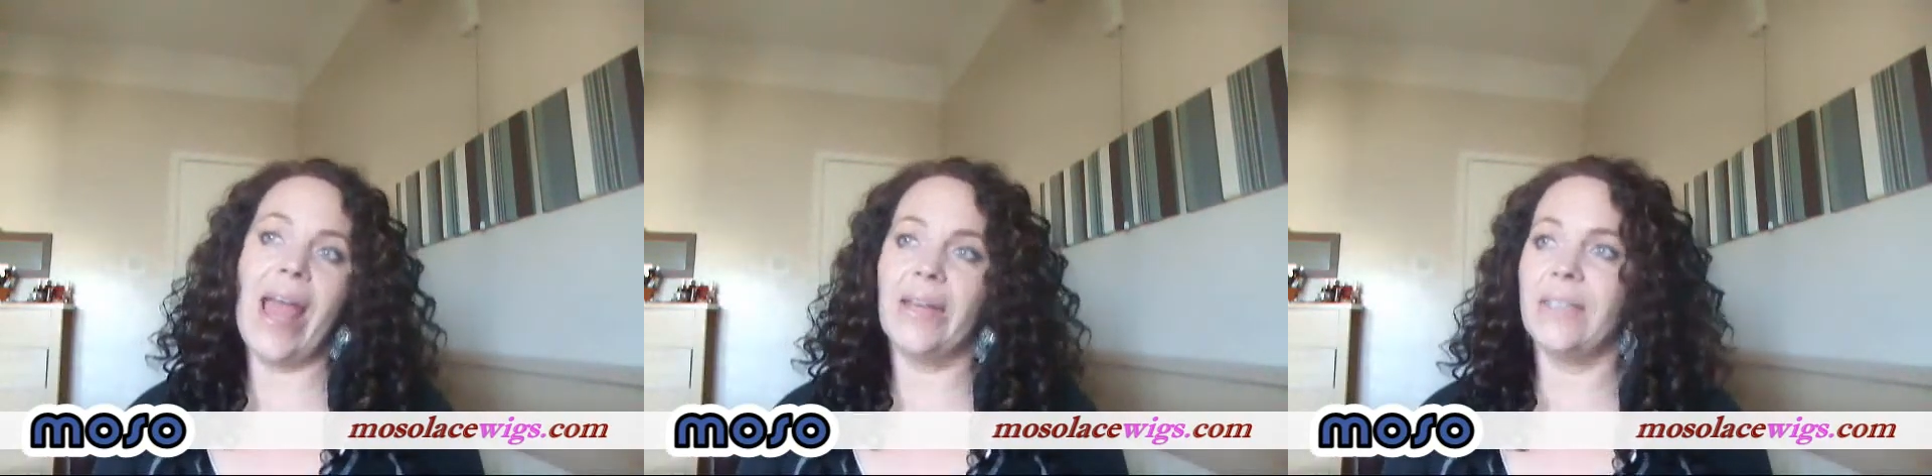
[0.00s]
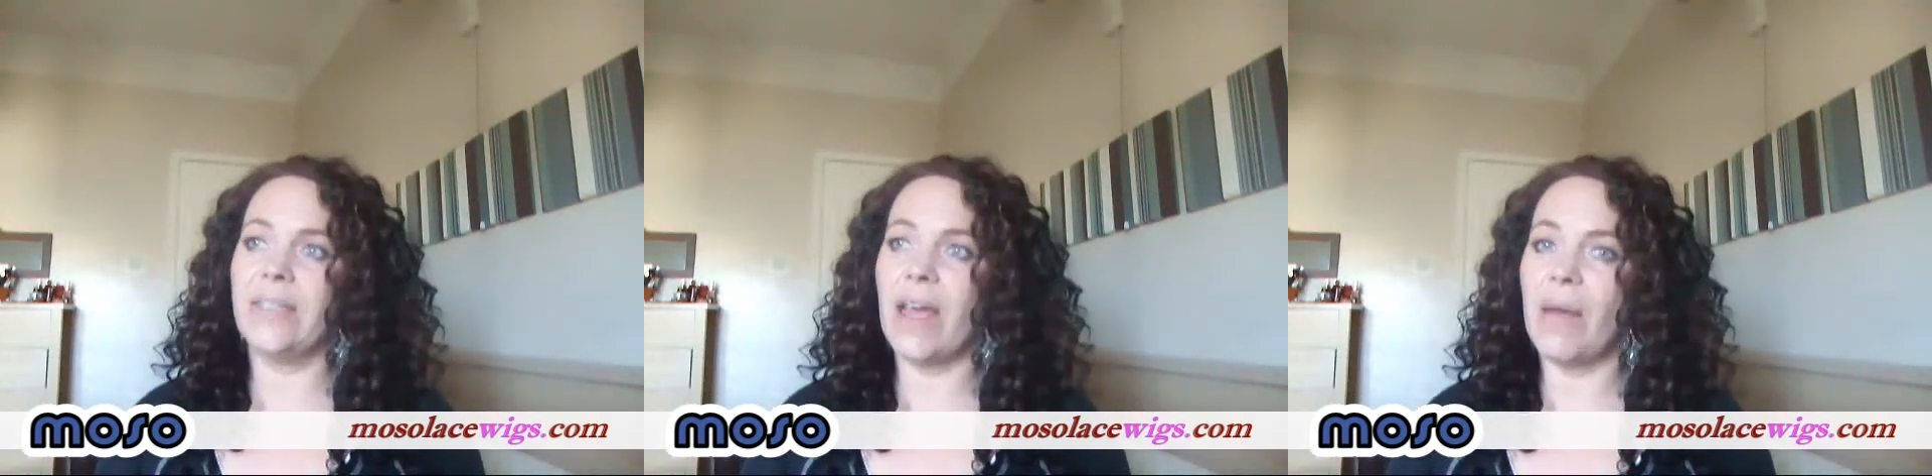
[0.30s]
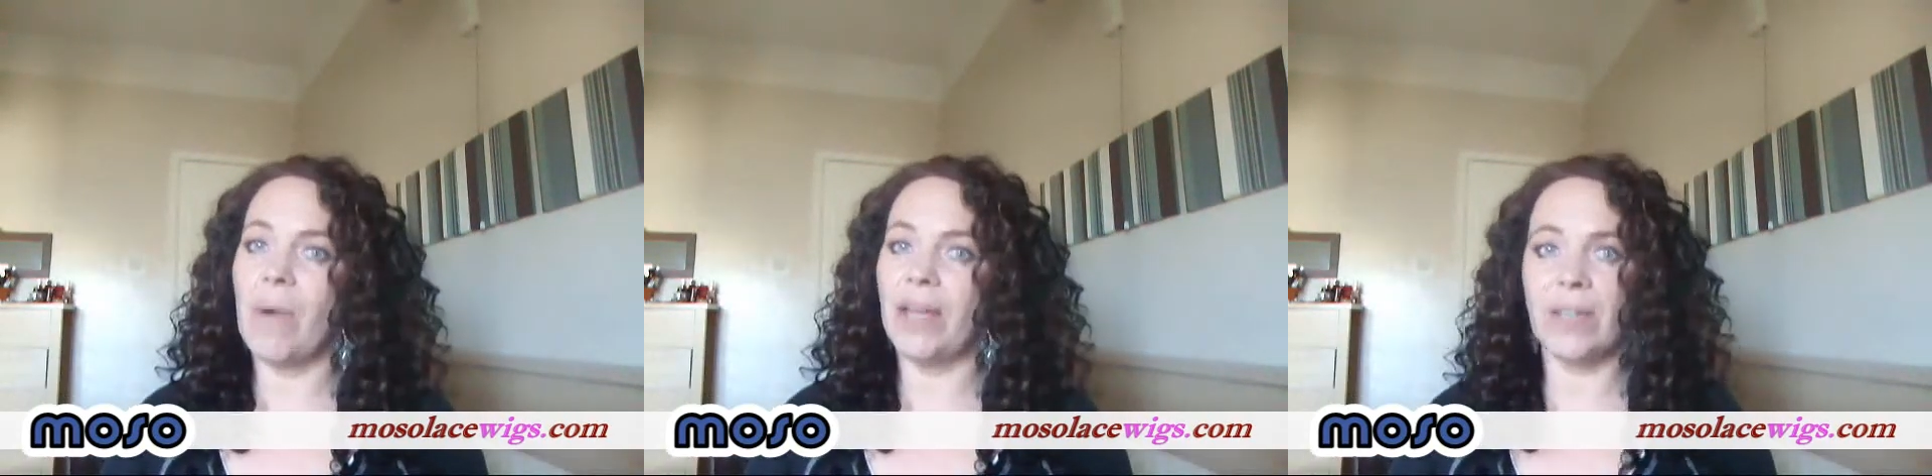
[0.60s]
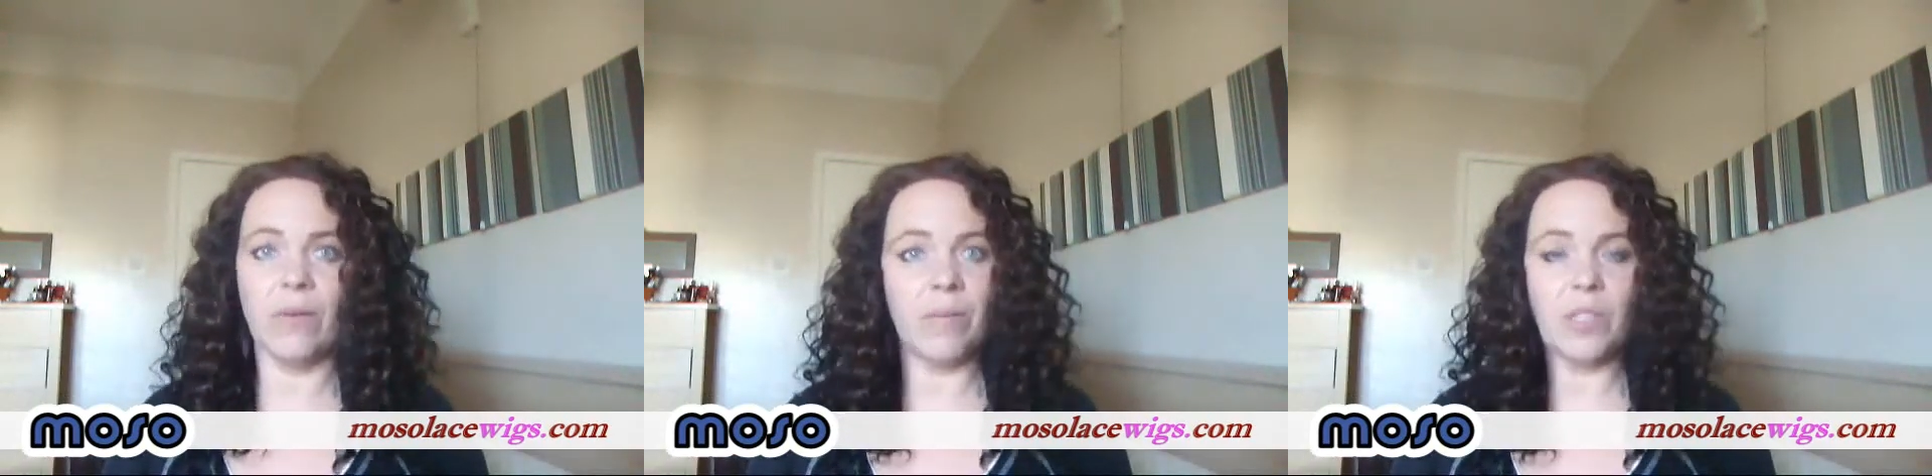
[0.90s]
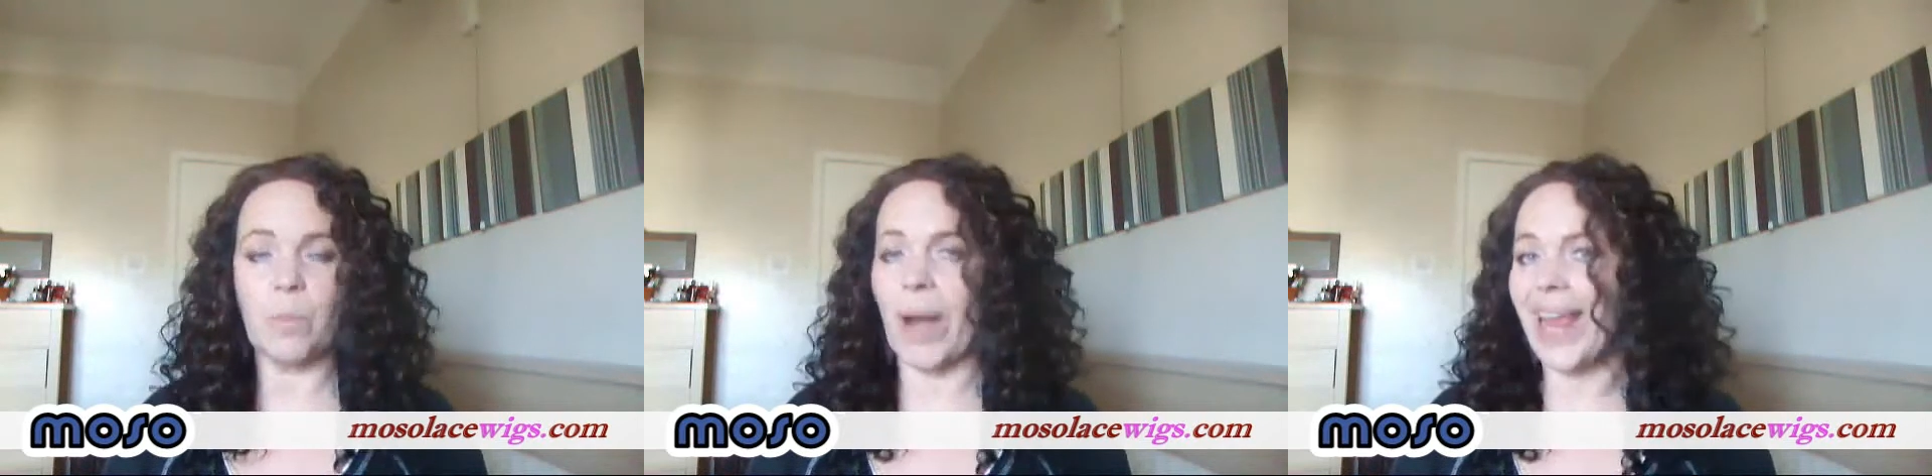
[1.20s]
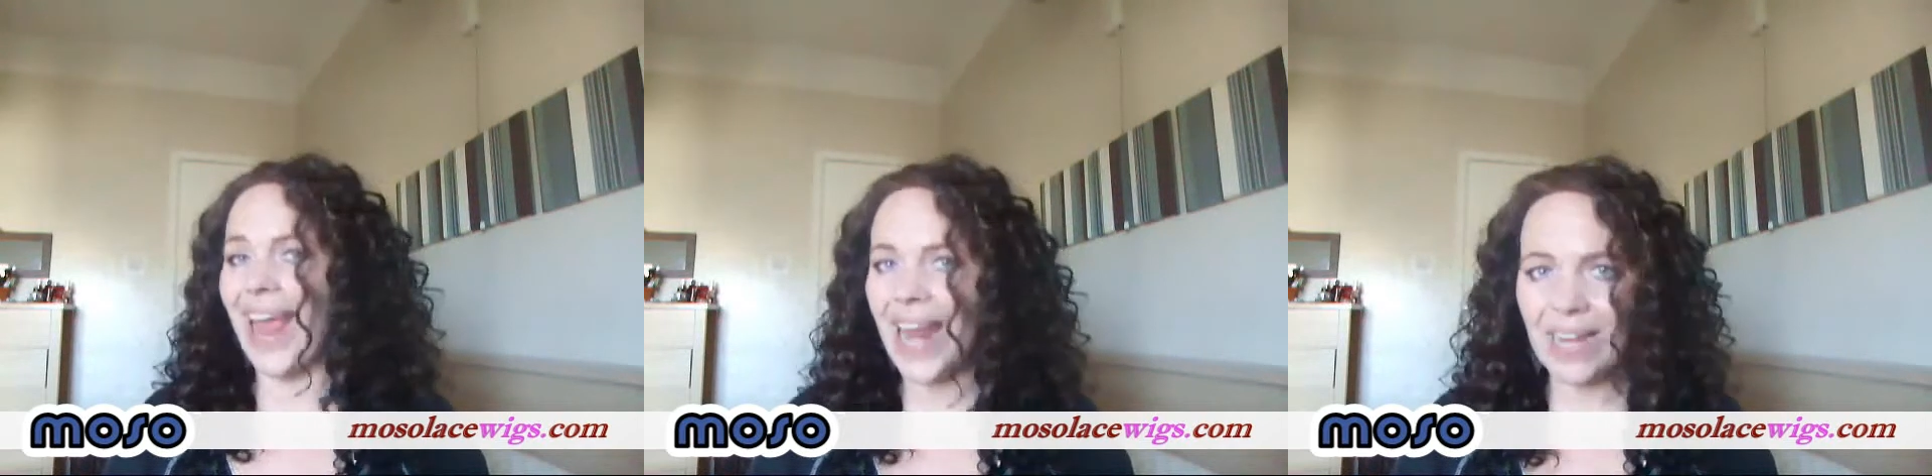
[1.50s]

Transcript: And I don't spray